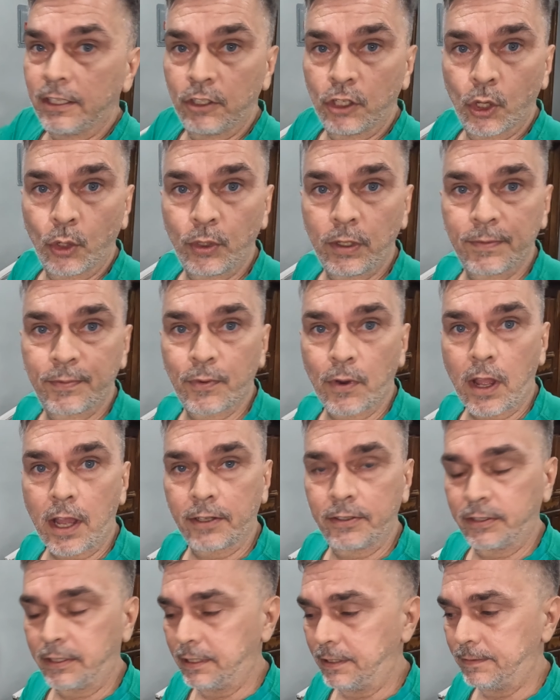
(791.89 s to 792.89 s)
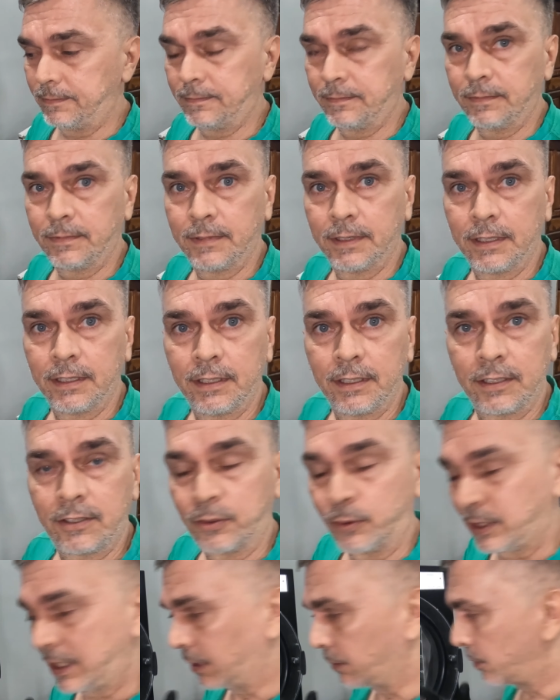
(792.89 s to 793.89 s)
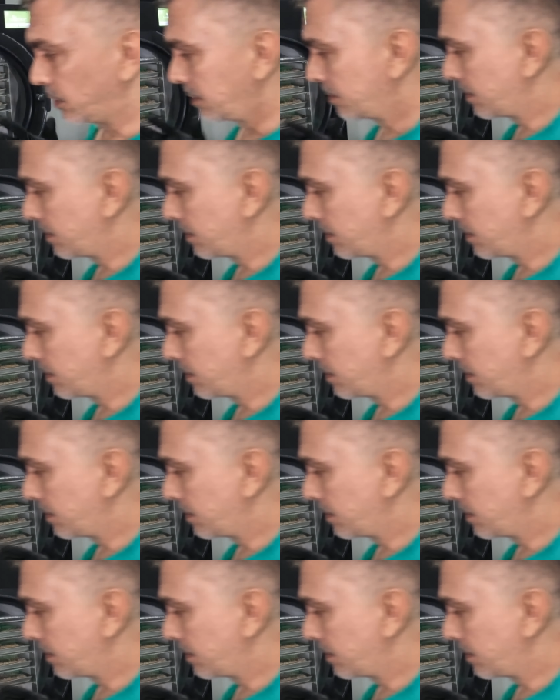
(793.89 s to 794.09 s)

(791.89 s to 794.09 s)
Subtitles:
no defrost. So we'll get rid of the